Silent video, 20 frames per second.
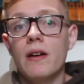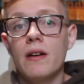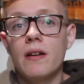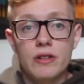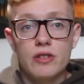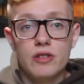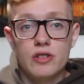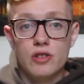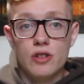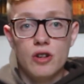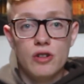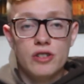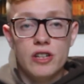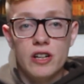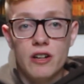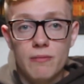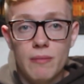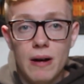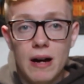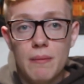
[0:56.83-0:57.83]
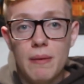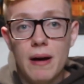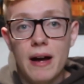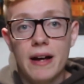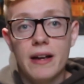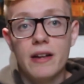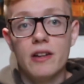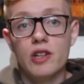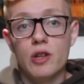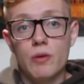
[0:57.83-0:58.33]
It's just going off my
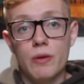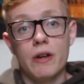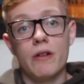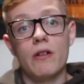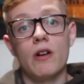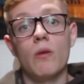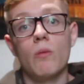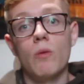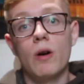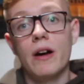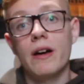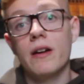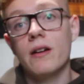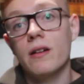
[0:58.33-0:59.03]
back, do it your own way.